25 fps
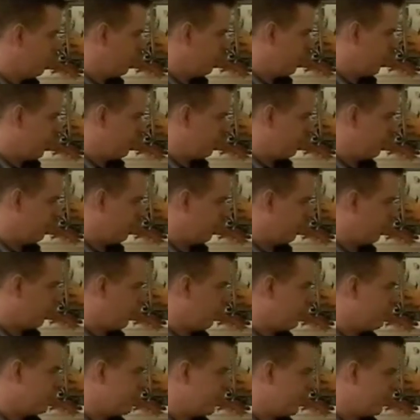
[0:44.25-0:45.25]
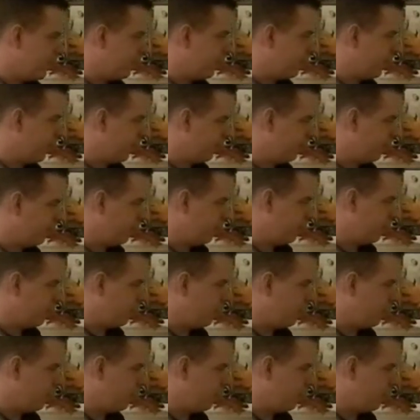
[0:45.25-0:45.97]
That's a large increase in